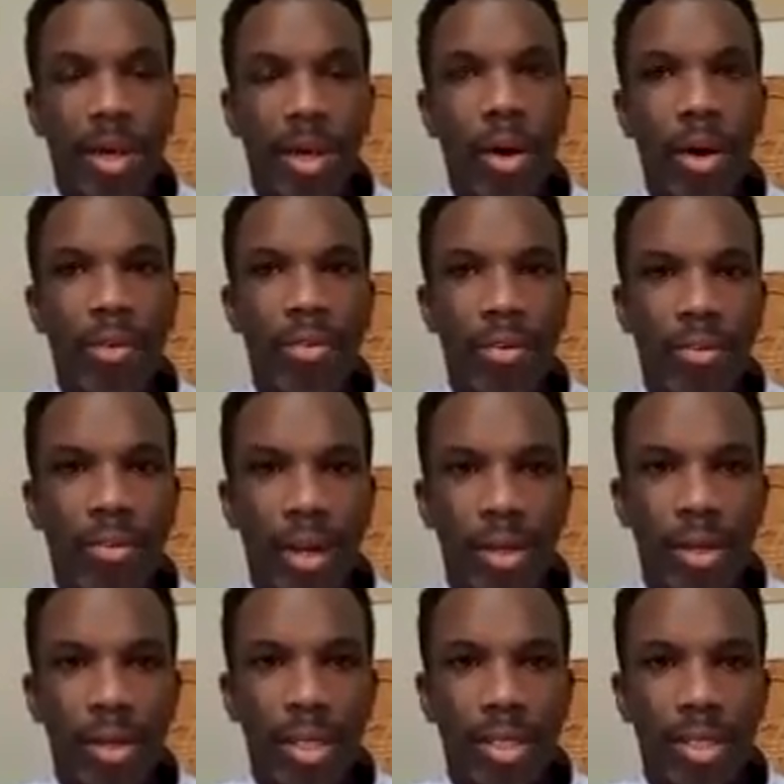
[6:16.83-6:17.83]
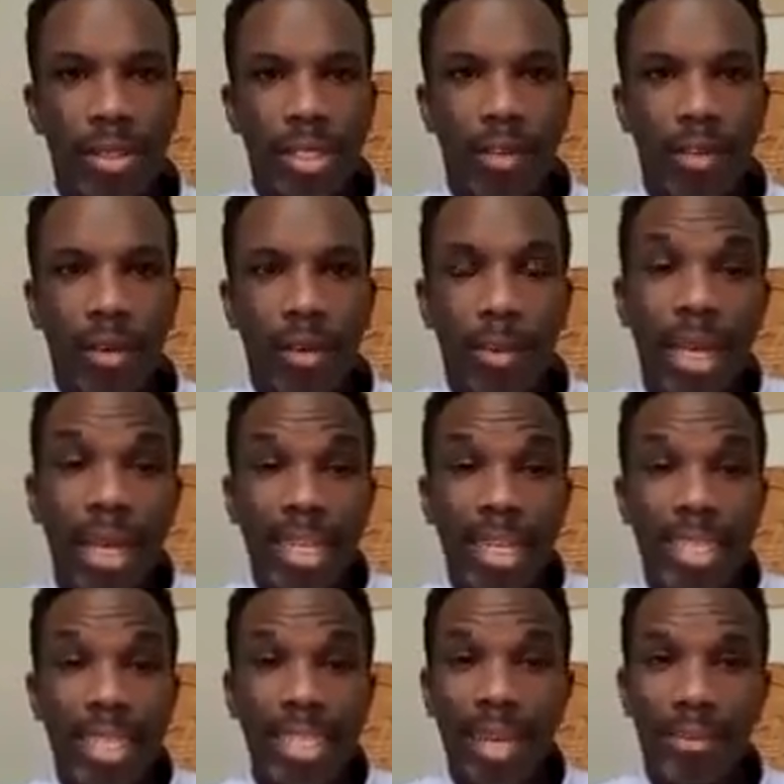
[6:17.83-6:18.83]
Or if you find yourself repeating
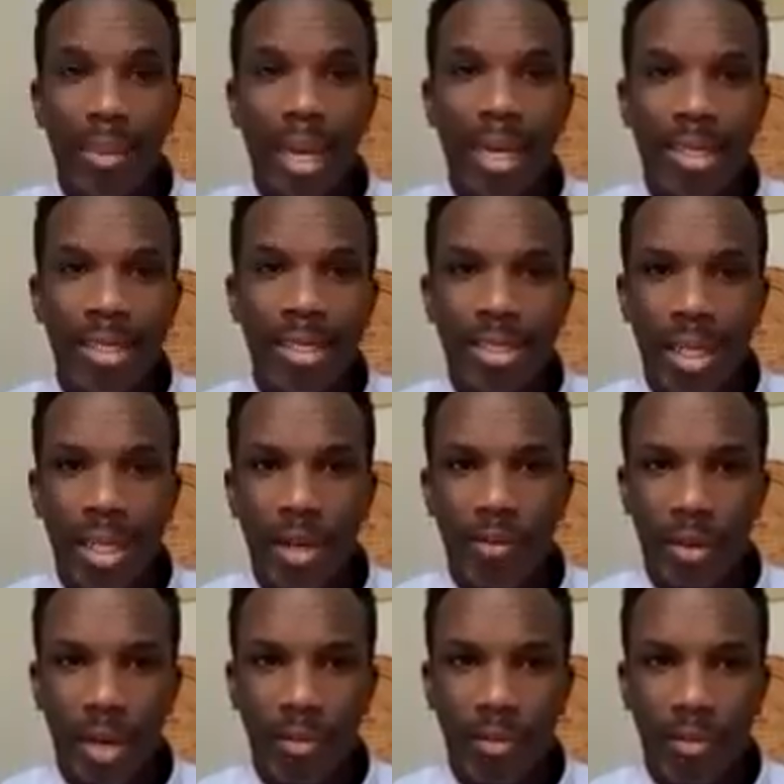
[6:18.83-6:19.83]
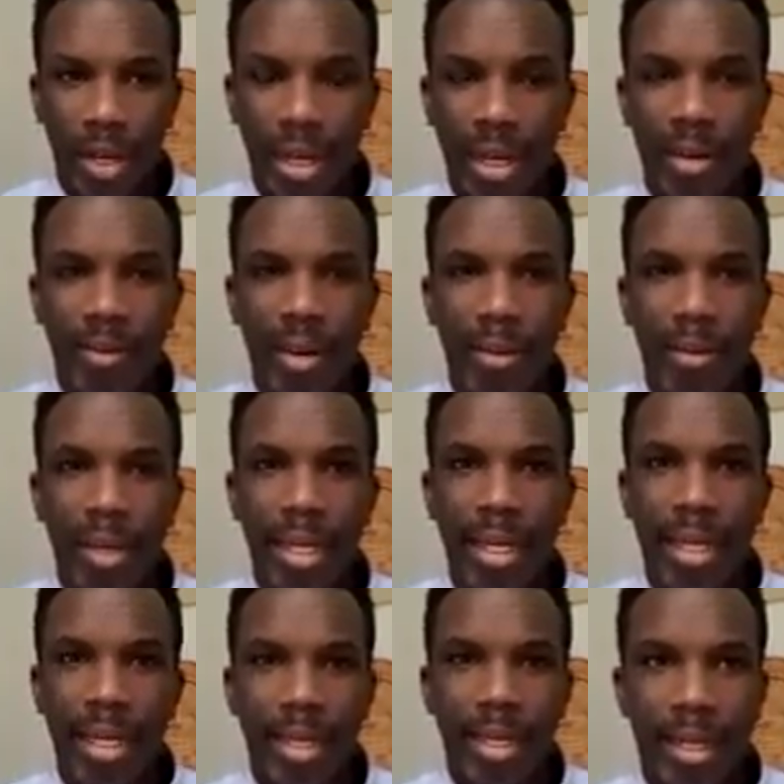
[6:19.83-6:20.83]
the same patterns over and over again around
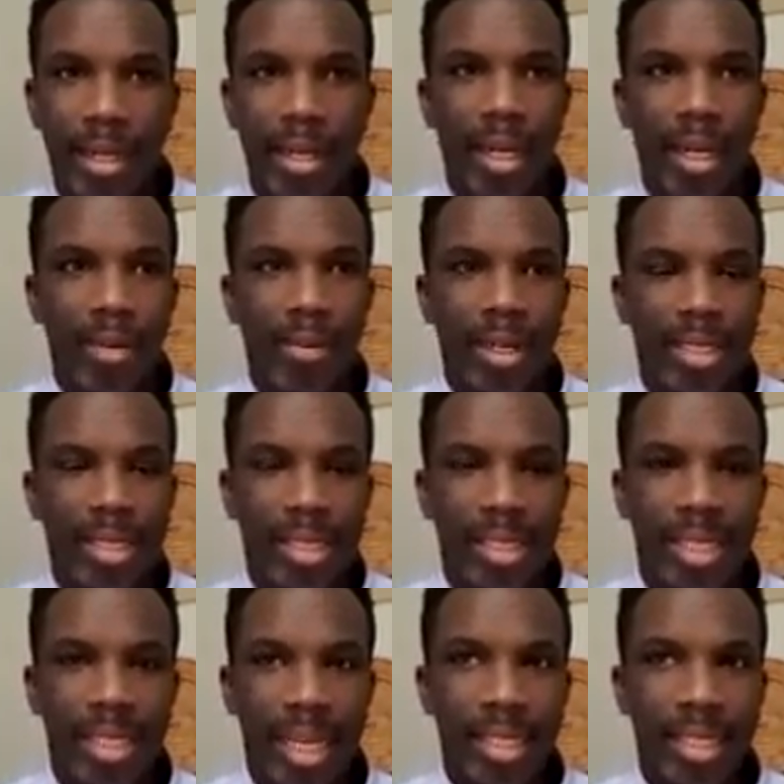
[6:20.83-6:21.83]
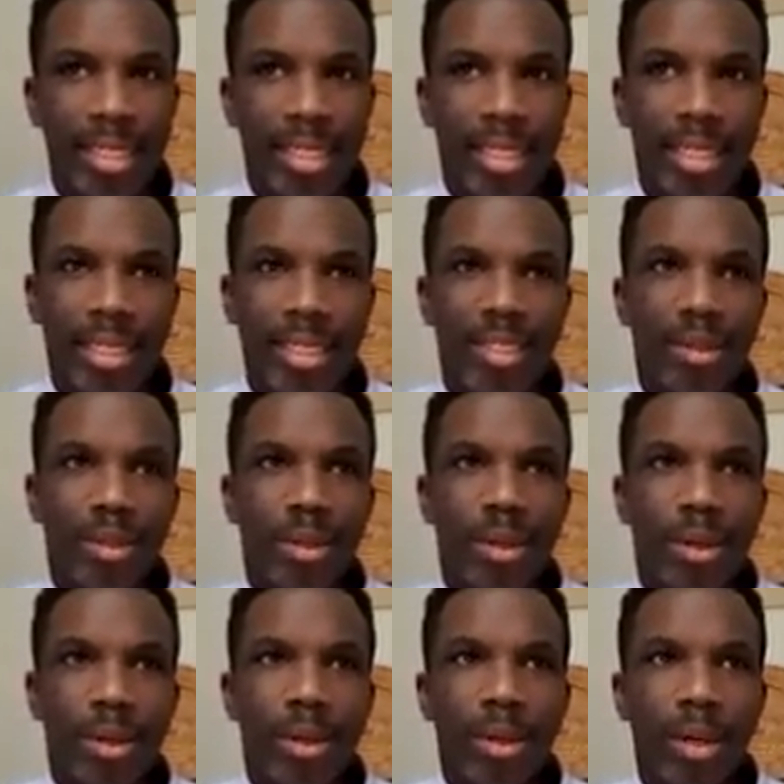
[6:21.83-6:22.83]
money, around success,
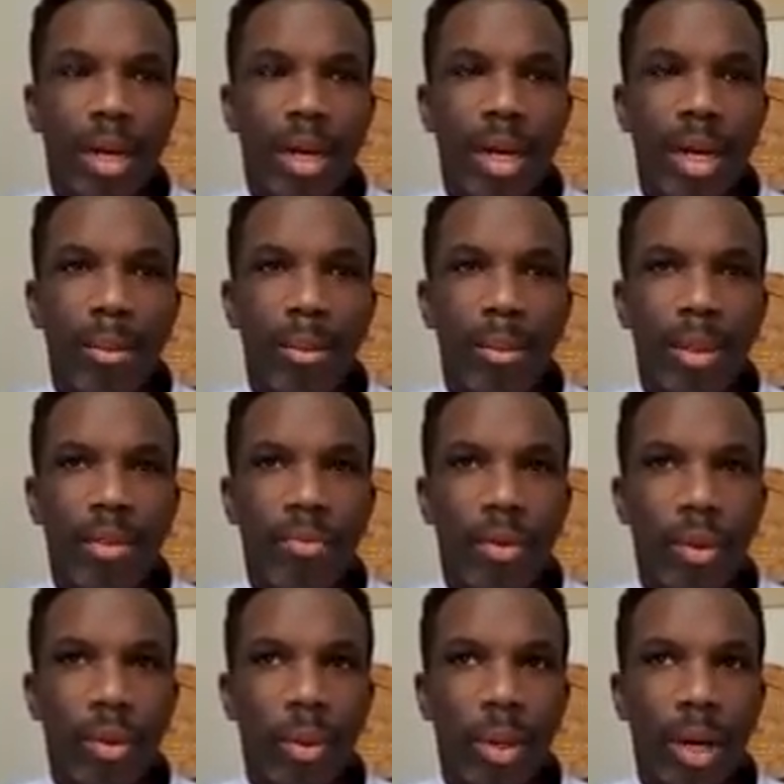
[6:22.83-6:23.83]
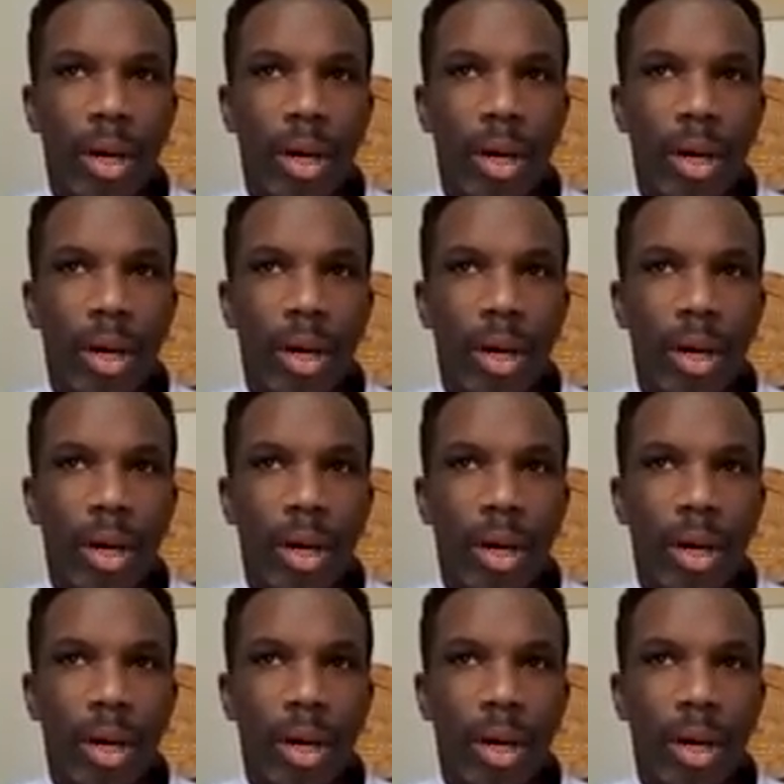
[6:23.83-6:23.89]
some people